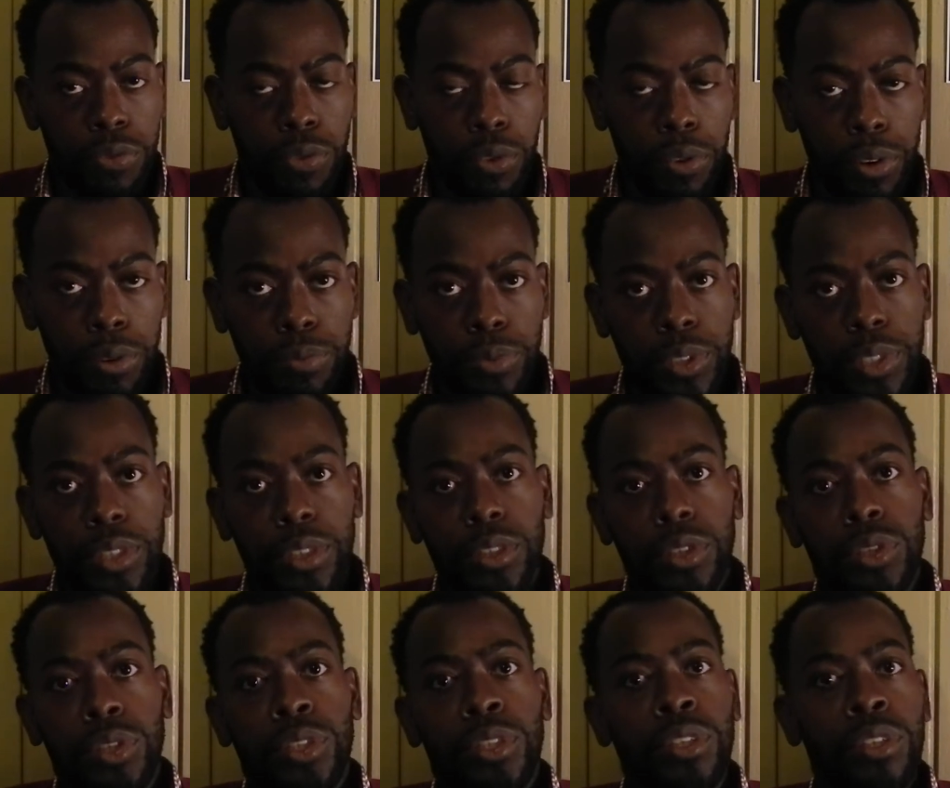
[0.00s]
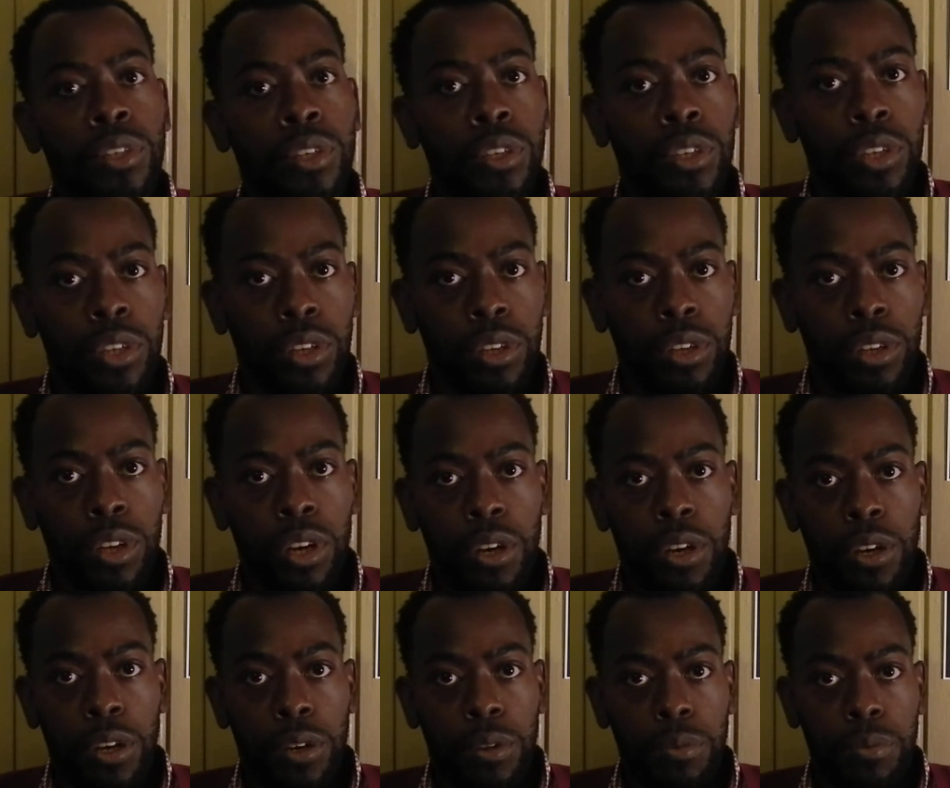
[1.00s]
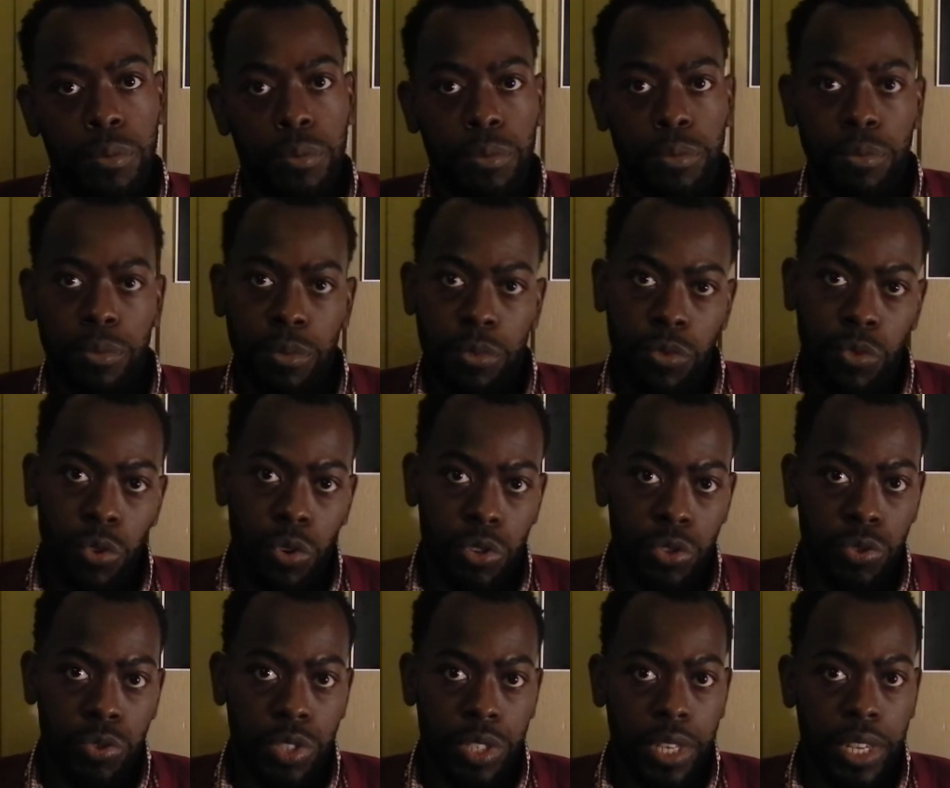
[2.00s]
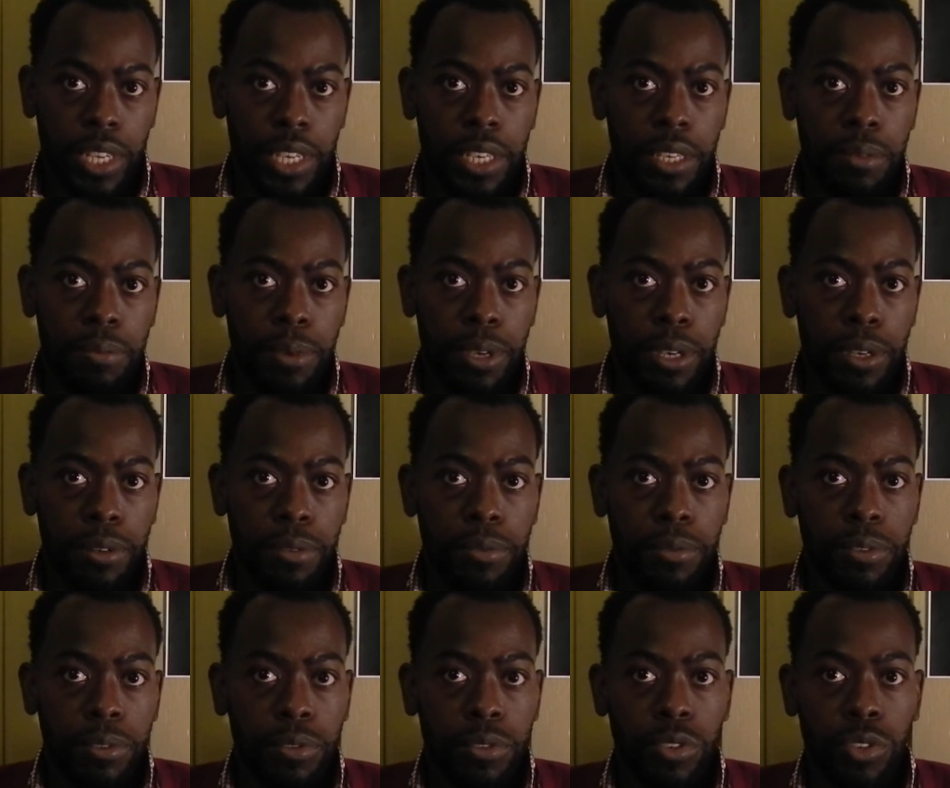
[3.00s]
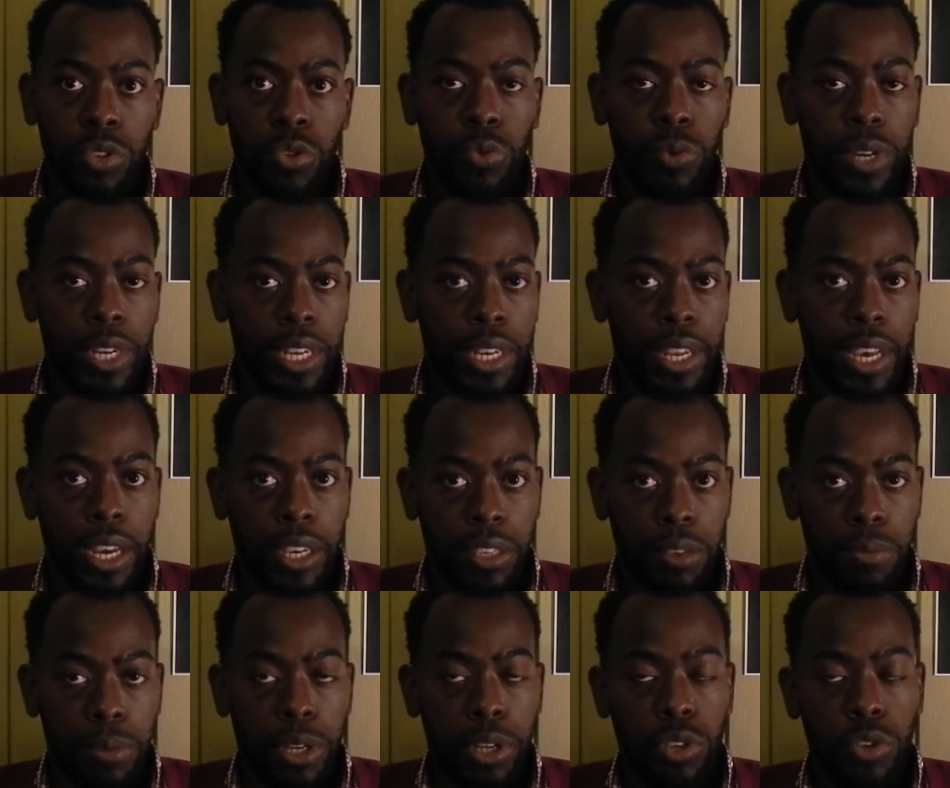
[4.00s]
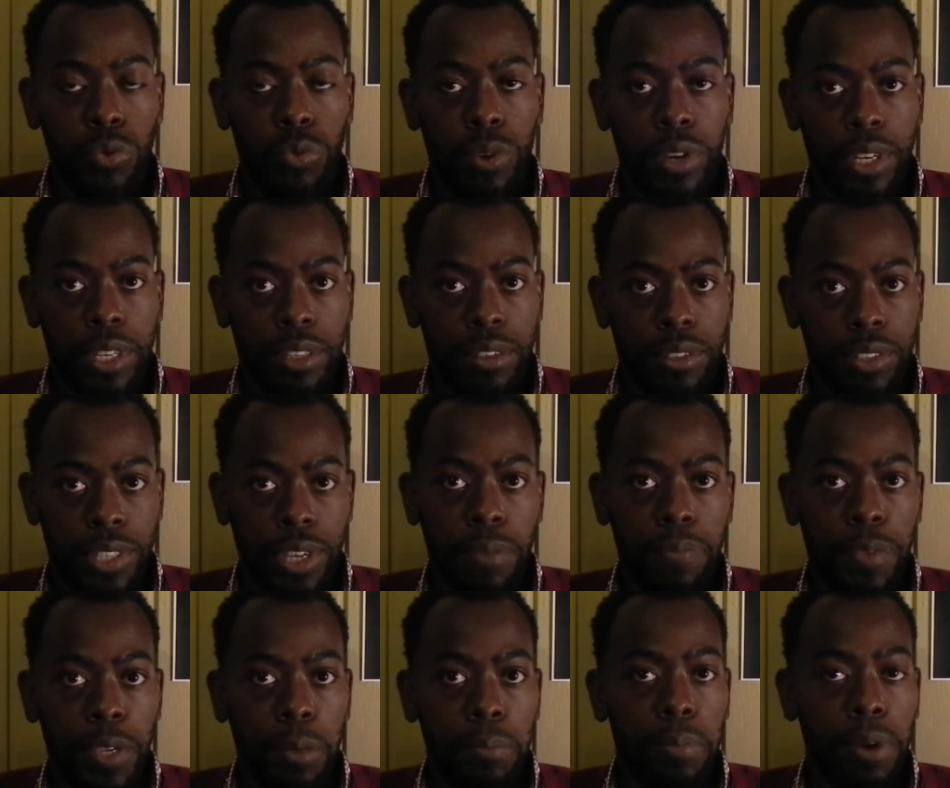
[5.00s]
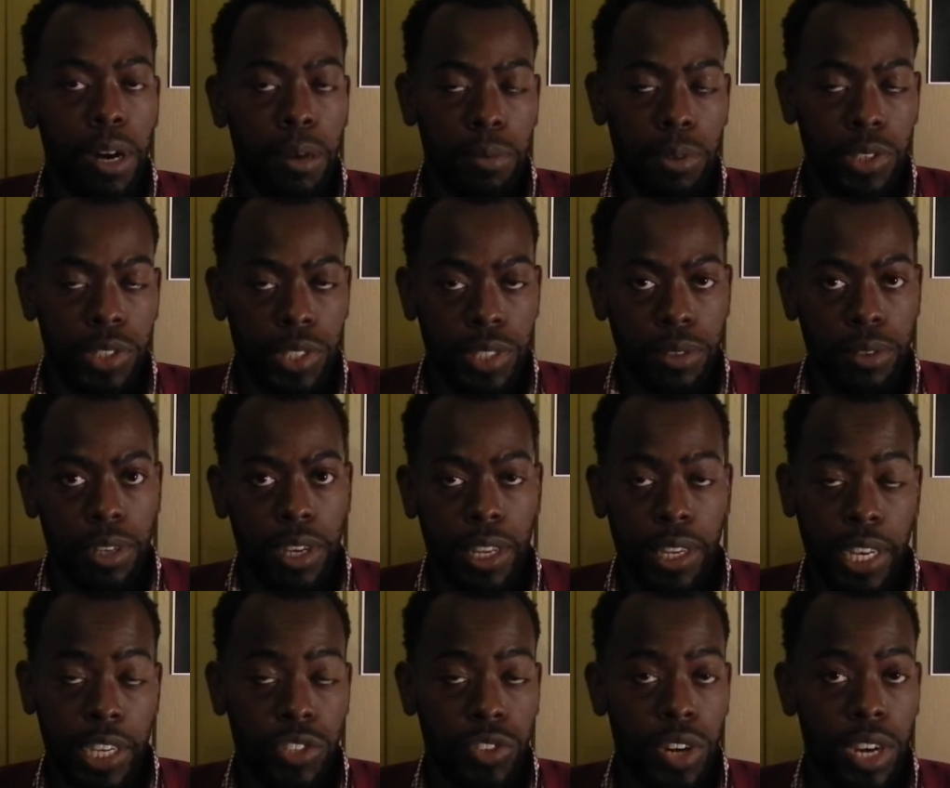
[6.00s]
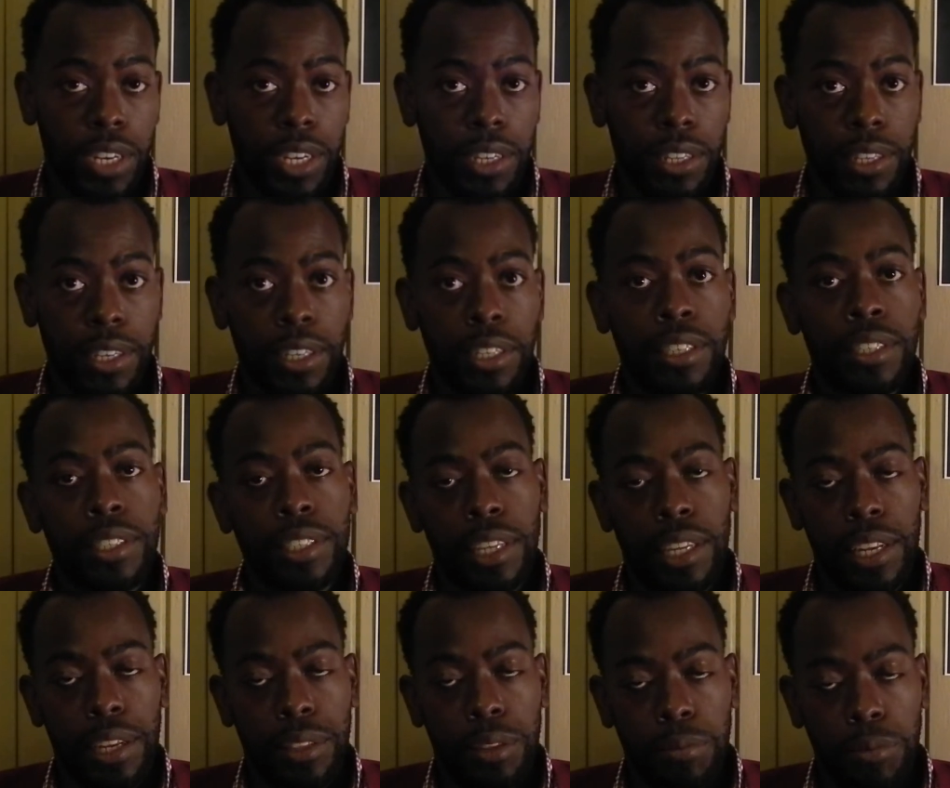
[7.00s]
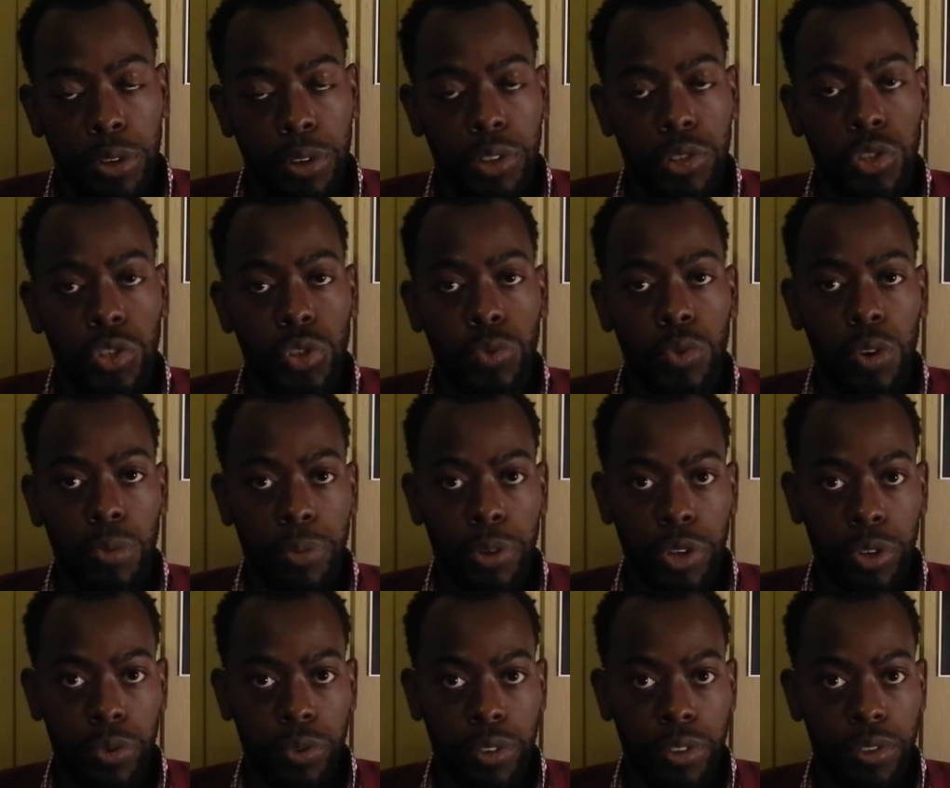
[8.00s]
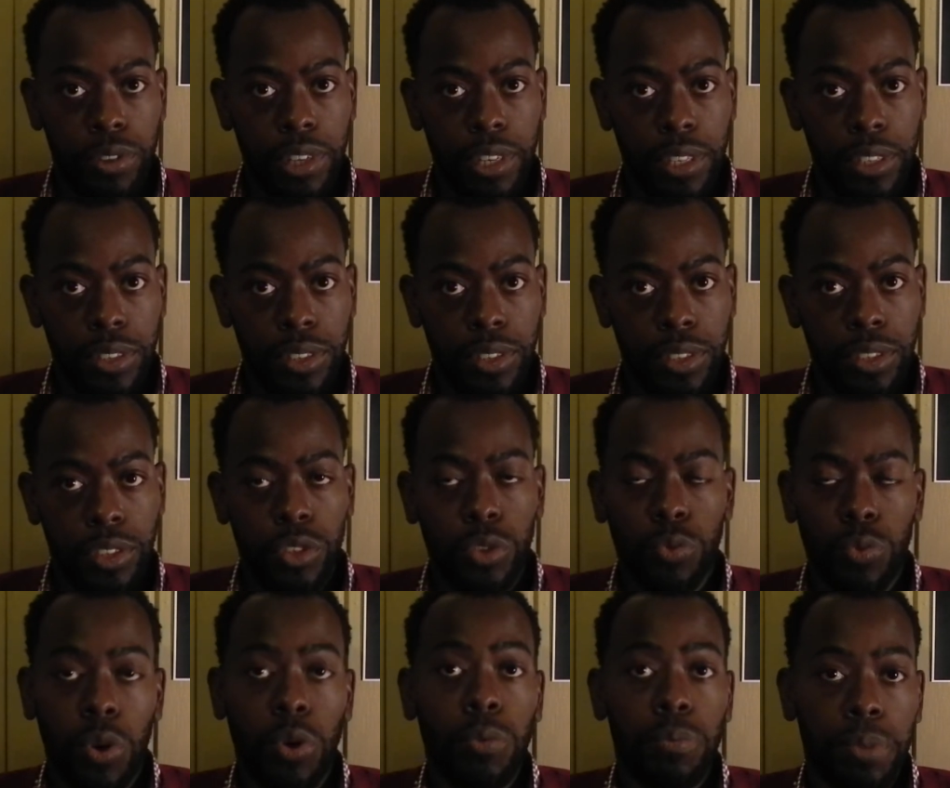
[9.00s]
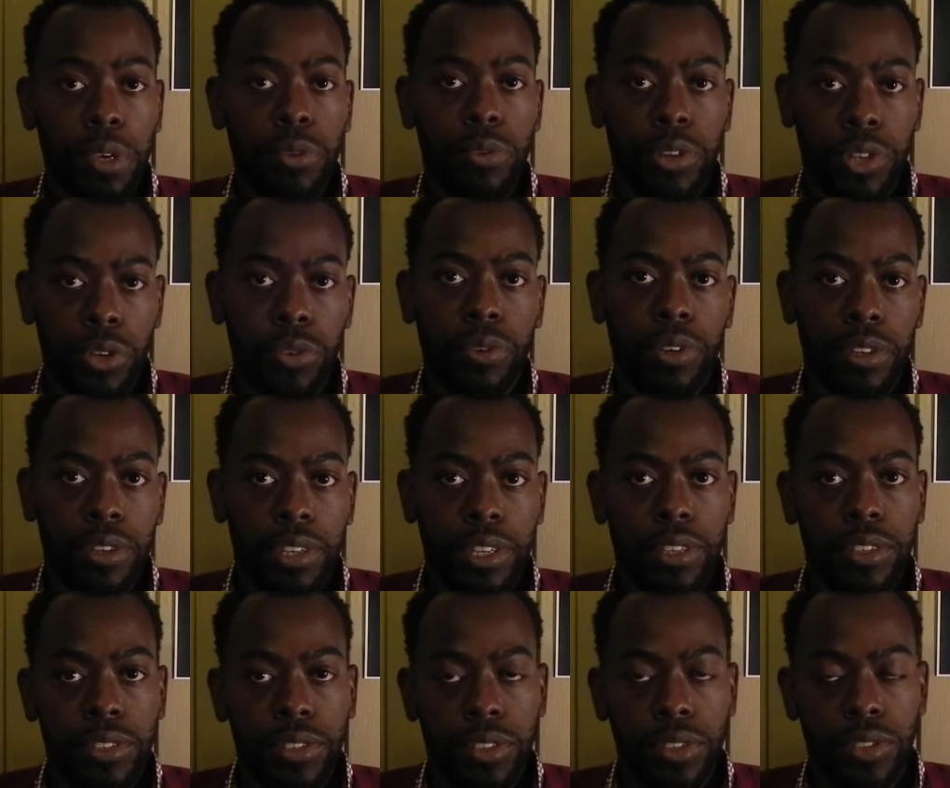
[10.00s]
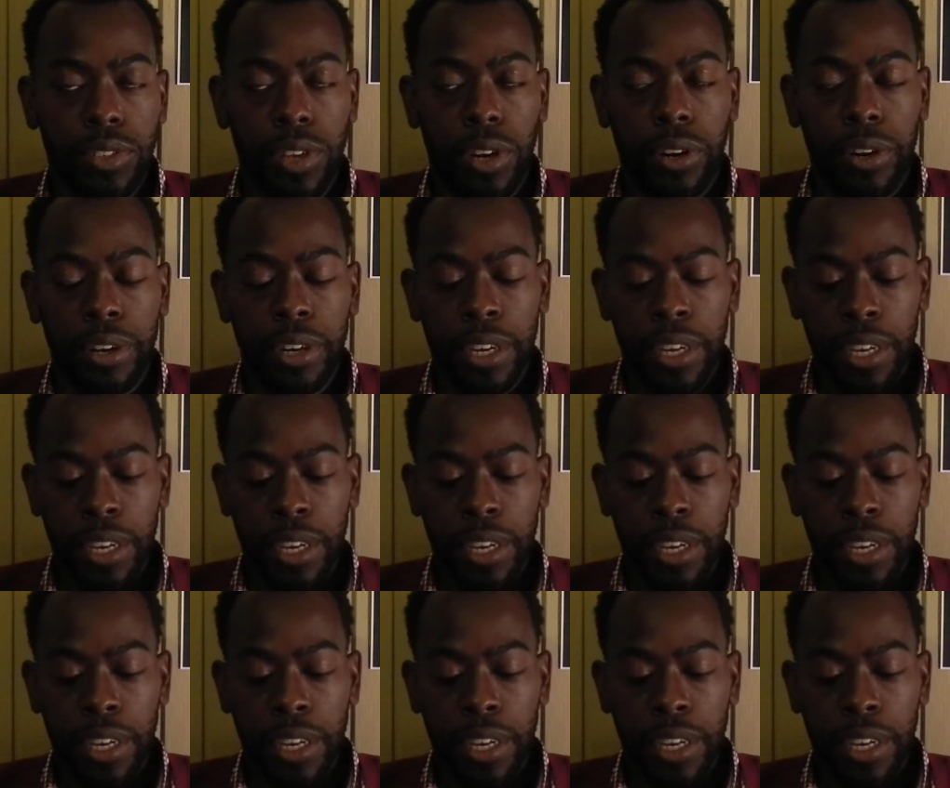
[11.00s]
forms is, of course, you send an email. You want it documented. You want something published electronically to let them know that you won't be renewing your lease. You won't be renewing your lease, sorry.